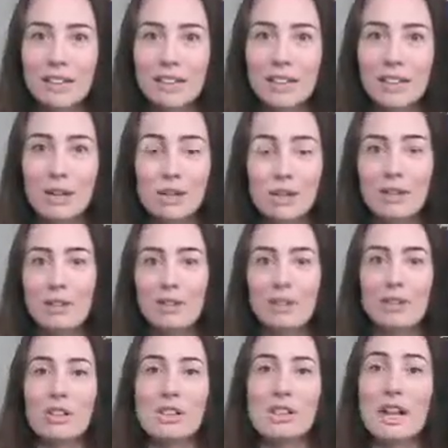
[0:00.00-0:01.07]
it was either
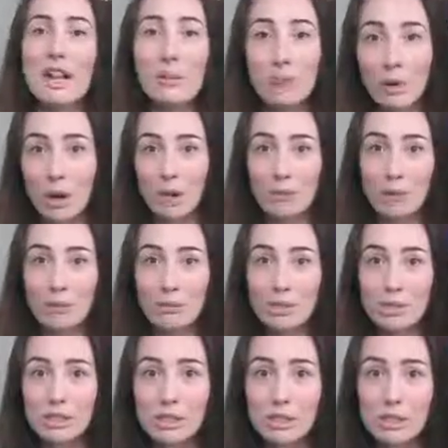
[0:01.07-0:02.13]
the same
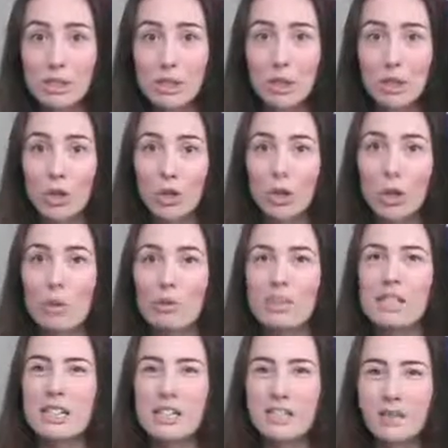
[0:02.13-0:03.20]
problems or it
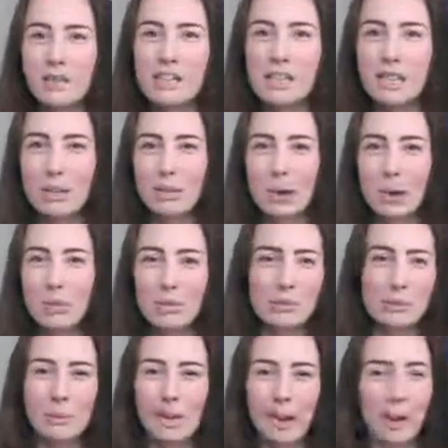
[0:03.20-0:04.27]
was a different set of problems,
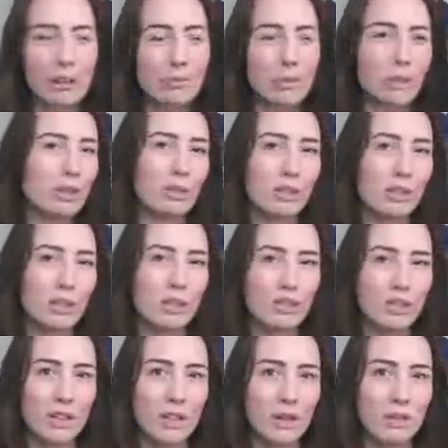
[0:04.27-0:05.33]
but I hadn't really
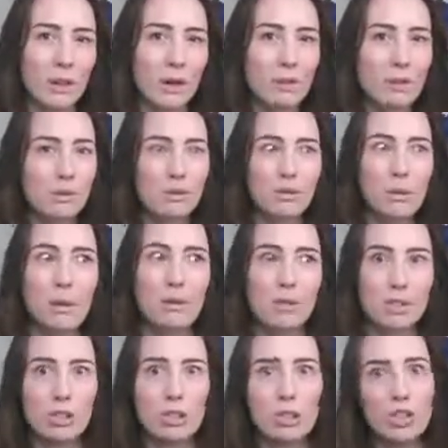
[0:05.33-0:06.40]
resolved the other problems, but I
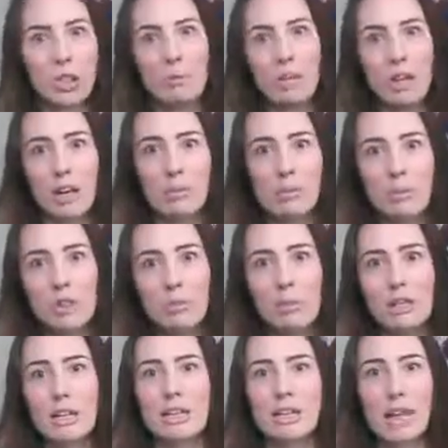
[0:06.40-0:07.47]
was too ashamed to come to her
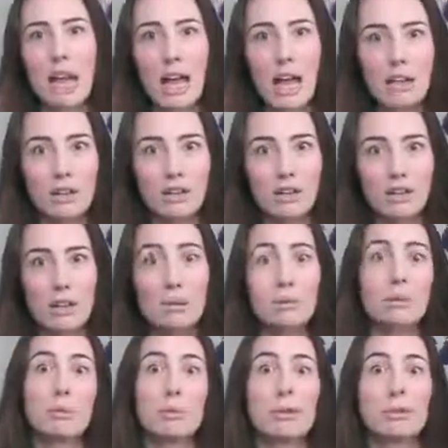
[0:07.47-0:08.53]
because I hadn't
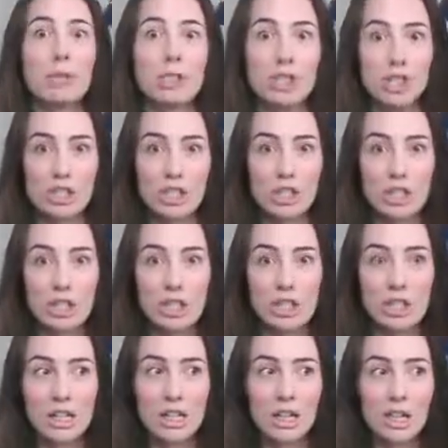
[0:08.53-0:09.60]
implemented what she
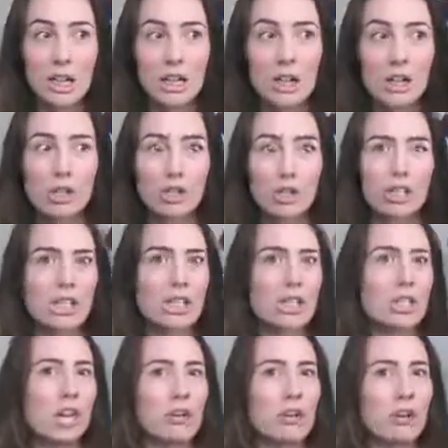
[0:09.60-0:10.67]
suggested. So I just didn't
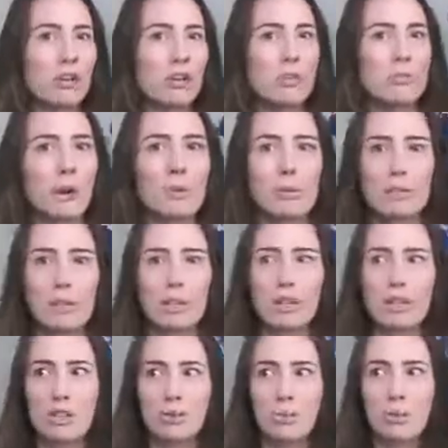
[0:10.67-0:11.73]
talk about those problems. Now
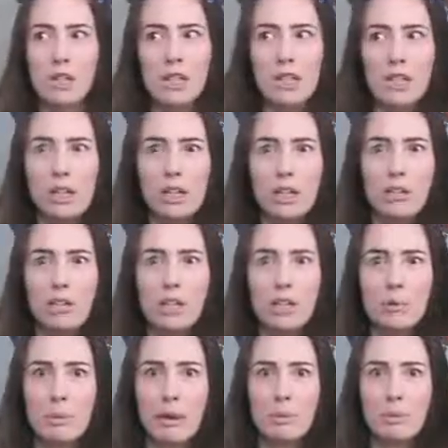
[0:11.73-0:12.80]
I just presented a new set
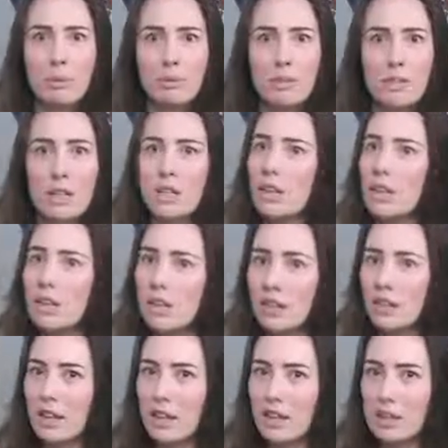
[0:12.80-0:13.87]
of problems
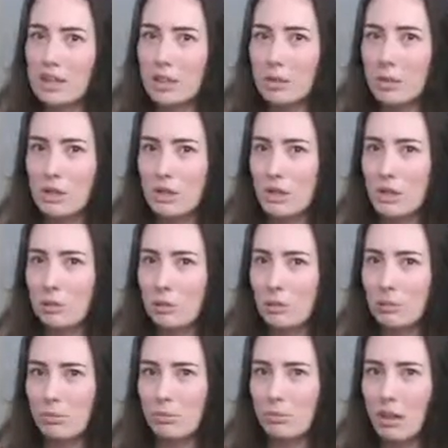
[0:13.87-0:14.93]
that I still wasn't
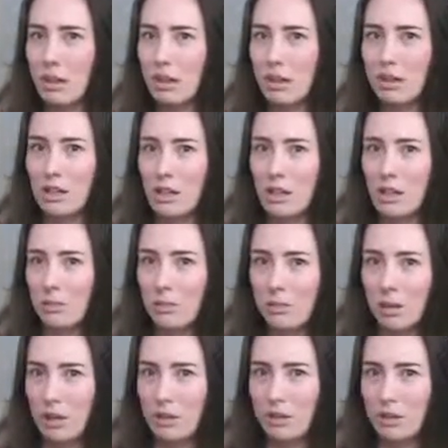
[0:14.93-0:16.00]
going to
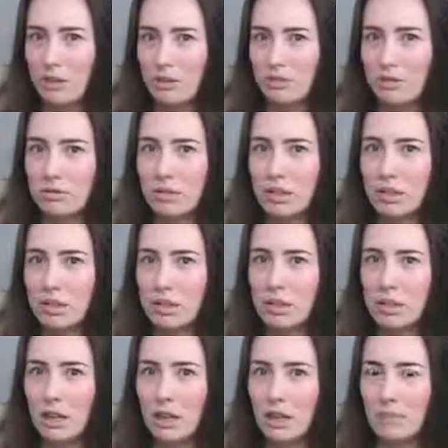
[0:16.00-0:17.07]
implement her
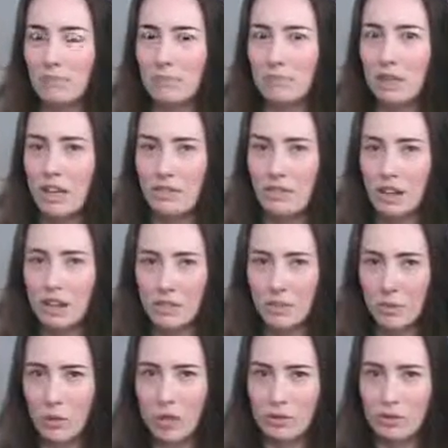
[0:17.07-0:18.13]
advice for.